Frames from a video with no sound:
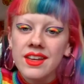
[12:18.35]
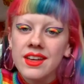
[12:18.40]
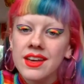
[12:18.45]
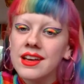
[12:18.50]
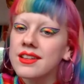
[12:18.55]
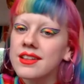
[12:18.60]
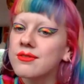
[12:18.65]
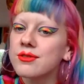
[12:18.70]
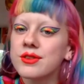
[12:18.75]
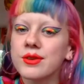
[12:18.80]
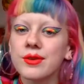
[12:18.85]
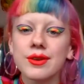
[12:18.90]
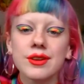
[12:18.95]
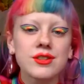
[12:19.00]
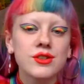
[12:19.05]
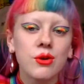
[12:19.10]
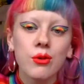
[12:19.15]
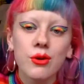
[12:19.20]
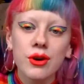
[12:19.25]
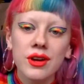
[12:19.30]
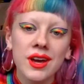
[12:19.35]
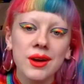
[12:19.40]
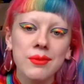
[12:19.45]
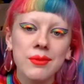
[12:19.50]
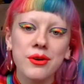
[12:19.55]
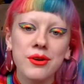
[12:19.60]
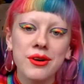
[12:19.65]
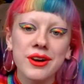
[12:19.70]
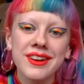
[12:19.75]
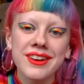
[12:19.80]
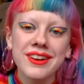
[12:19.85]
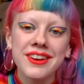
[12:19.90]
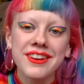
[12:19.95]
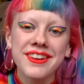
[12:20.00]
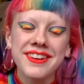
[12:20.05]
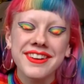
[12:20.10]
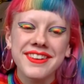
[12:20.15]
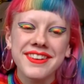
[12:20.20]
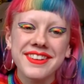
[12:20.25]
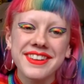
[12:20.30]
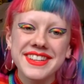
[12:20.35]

It's also a talking point, you know.